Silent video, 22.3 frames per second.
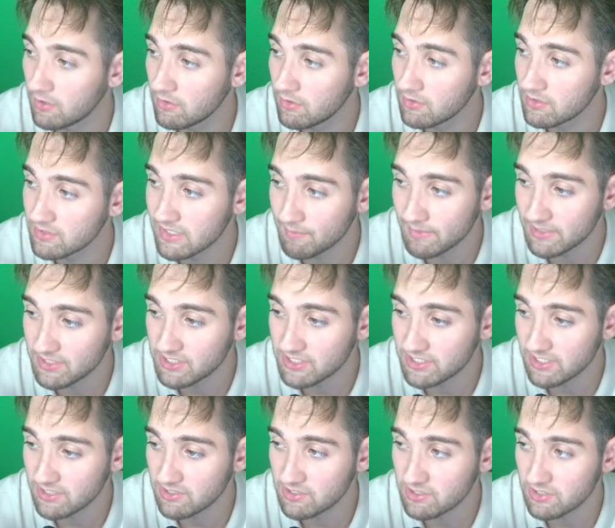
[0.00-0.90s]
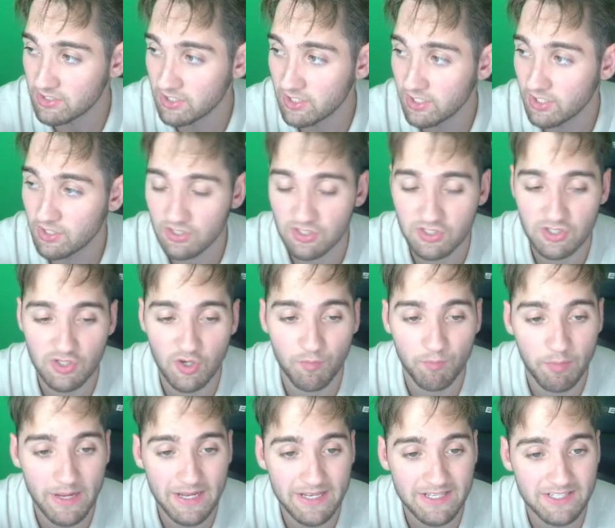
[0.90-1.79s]
Does that make sense? So
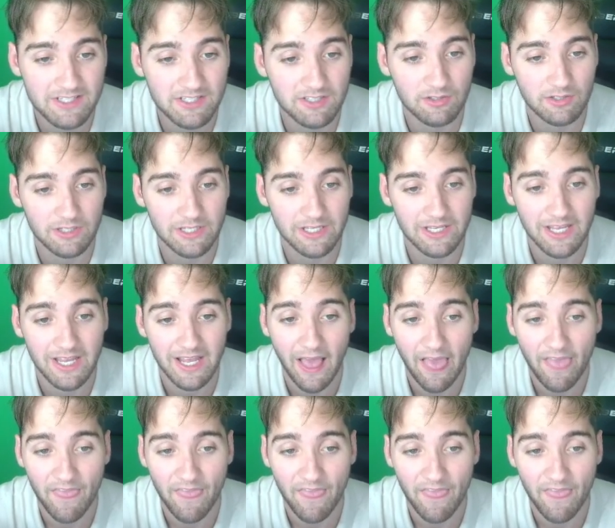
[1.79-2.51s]
basically